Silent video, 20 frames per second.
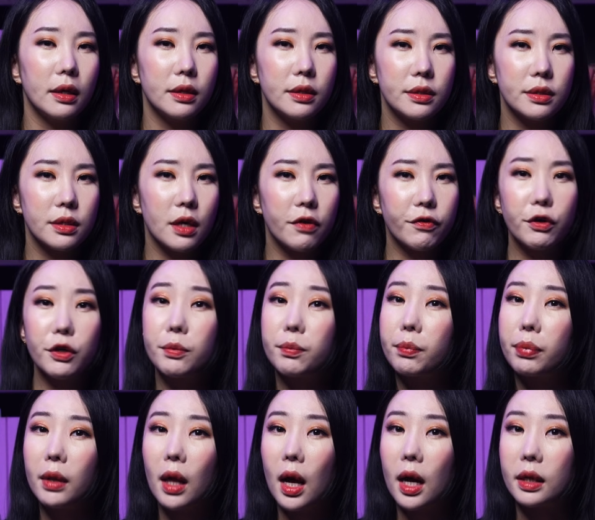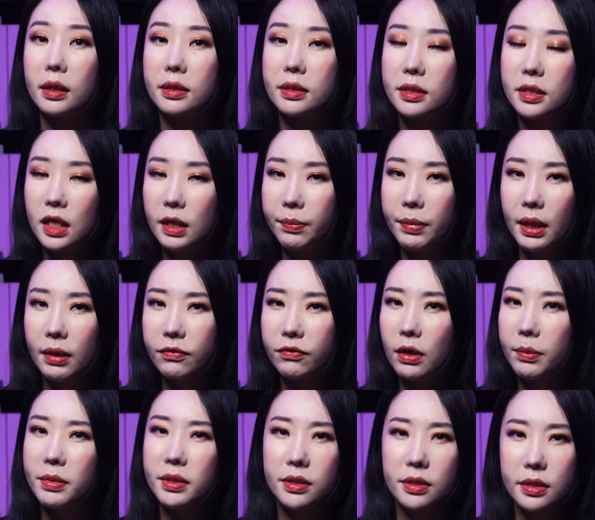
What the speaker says: discovered blood seeping from his